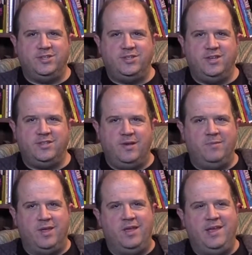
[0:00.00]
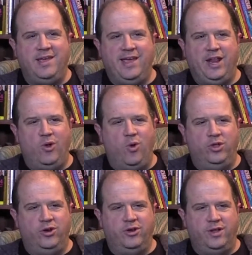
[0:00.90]
Just because I'm getting
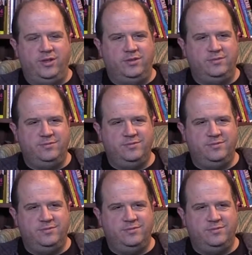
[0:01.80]
older and